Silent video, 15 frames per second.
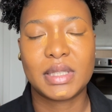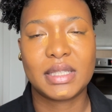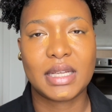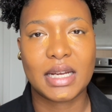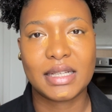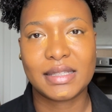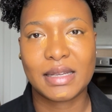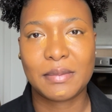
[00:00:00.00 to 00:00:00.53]

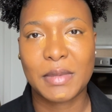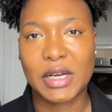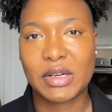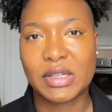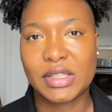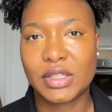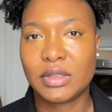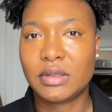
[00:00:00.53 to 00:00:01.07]
Danessa
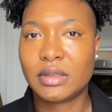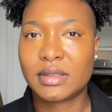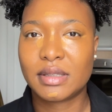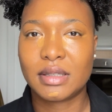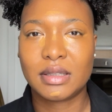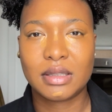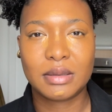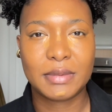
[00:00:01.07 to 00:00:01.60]
Myricks looks a
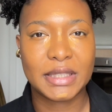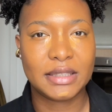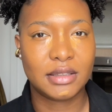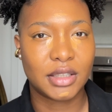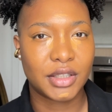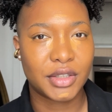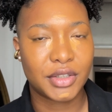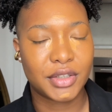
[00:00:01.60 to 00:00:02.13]
little bit
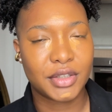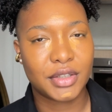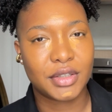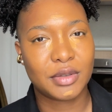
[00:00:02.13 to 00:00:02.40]
darker,